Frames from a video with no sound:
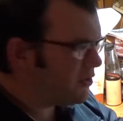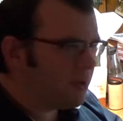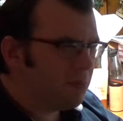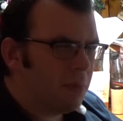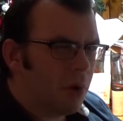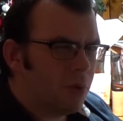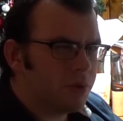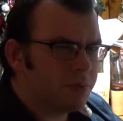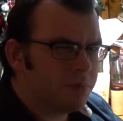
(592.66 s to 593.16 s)
the
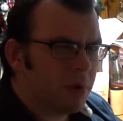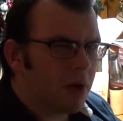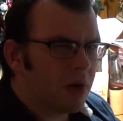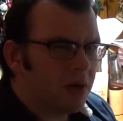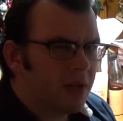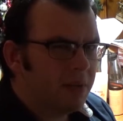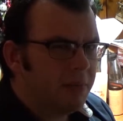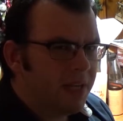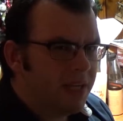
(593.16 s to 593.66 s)
most
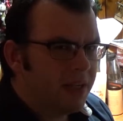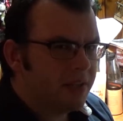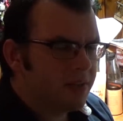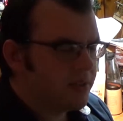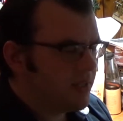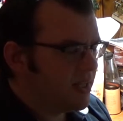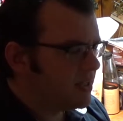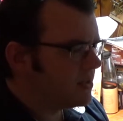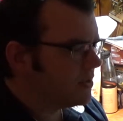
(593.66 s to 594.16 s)
part. I mean,
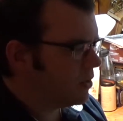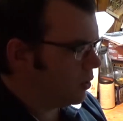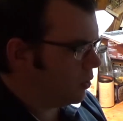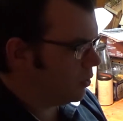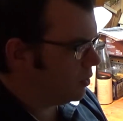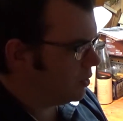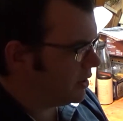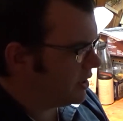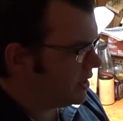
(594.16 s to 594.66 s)
it's
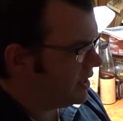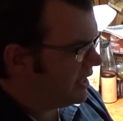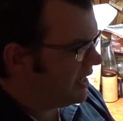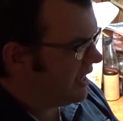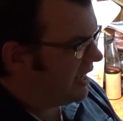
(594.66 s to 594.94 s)
old, and